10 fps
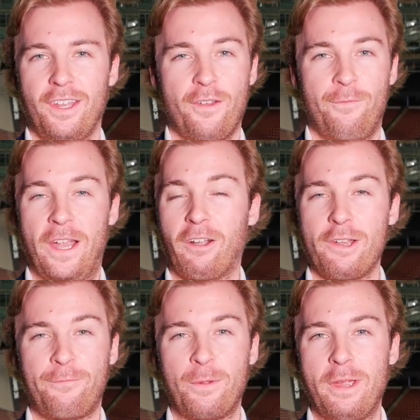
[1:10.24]

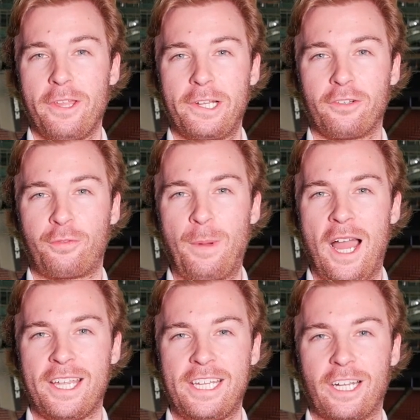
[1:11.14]
Very familiar
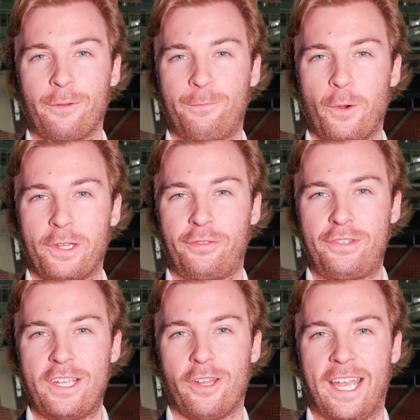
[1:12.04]
spot here for the
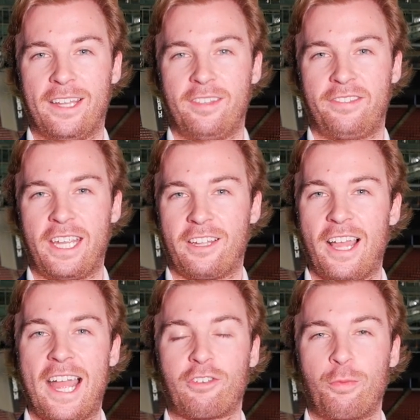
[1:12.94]
Steelheads as they
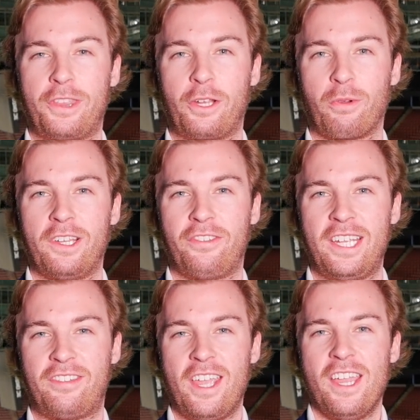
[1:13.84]
clash with the
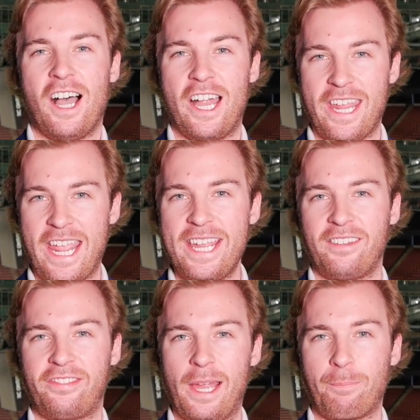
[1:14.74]
Grizzlies on eight
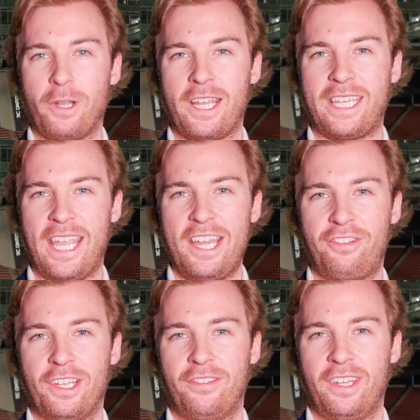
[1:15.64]
separate
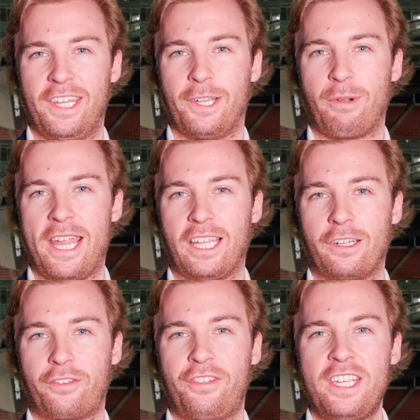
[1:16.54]
occasions in the
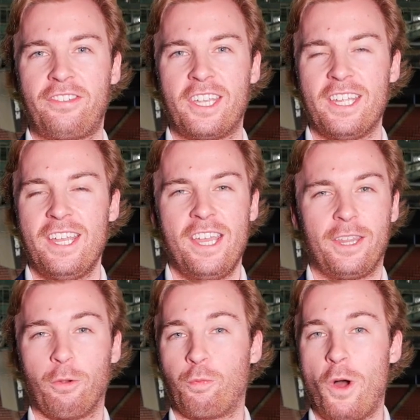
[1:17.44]
regular season.
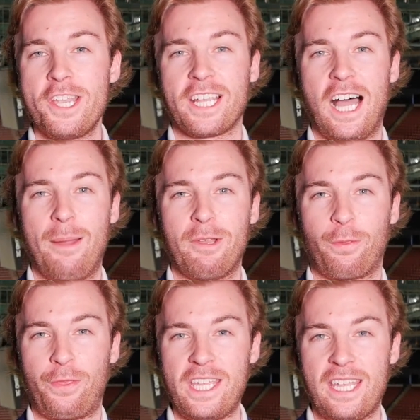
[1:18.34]
There was one common
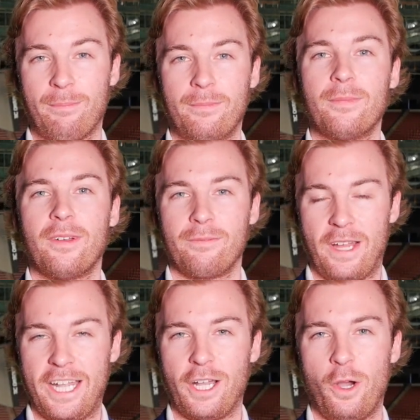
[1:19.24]
theme
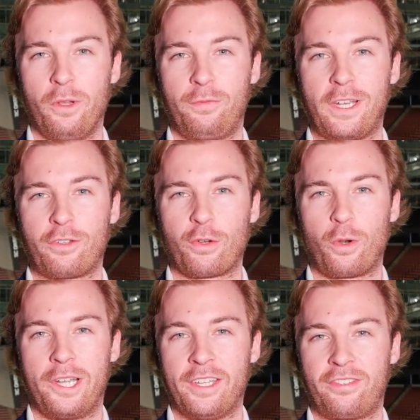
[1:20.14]
Idaho was
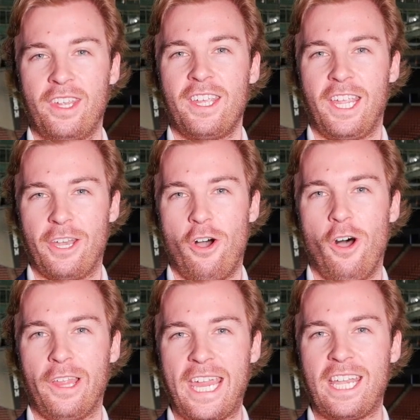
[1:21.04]
victorious in
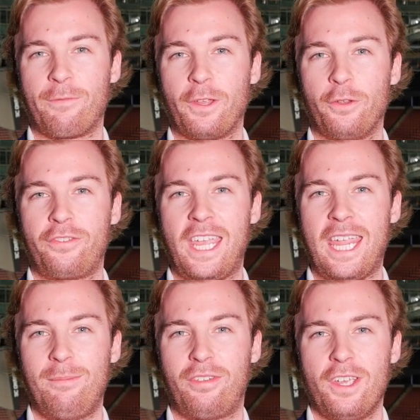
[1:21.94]
all eight of those
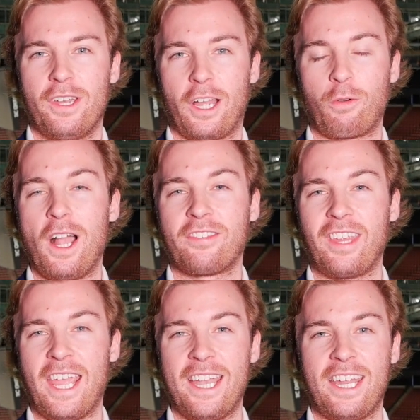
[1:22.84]
games. Across the
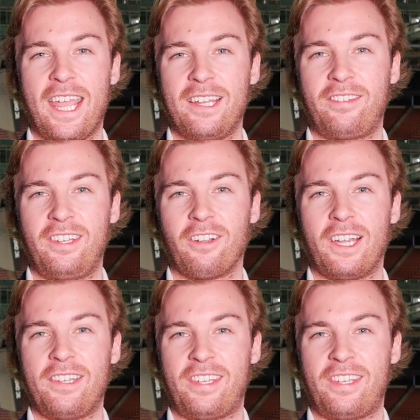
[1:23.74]
head to head series